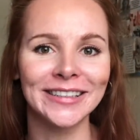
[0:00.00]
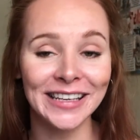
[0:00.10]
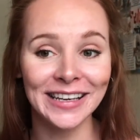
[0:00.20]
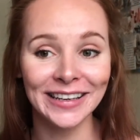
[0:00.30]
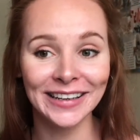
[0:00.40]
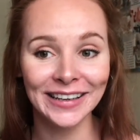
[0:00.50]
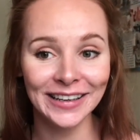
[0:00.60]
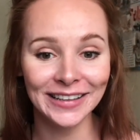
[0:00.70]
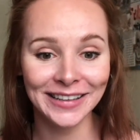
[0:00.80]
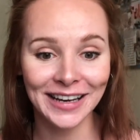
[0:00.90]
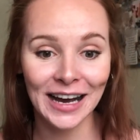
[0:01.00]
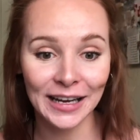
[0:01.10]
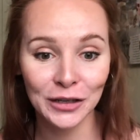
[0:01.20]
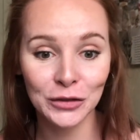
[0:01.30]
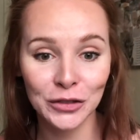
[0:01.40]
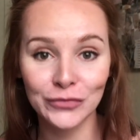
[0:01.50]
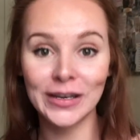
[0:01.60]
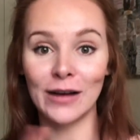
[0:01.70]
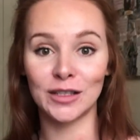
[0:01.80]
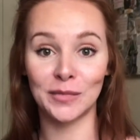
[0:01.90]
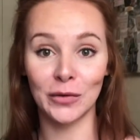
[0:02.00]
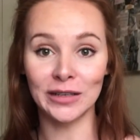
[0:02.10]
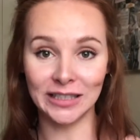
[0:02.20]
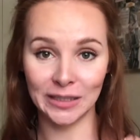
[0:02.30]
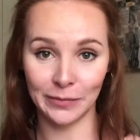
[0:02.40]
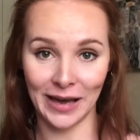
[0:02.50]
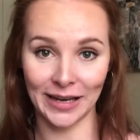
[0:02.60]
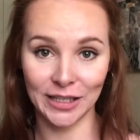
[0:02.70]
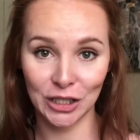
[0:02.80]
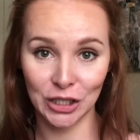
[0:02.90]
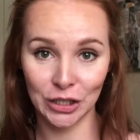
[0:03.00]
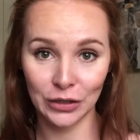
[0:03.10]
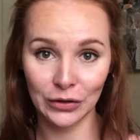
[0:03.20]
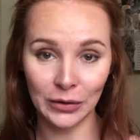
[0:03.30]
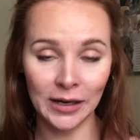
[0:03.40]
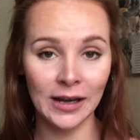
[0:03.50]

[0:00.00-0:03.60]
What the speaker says: Like, the guy who you've now spoken Spanish to,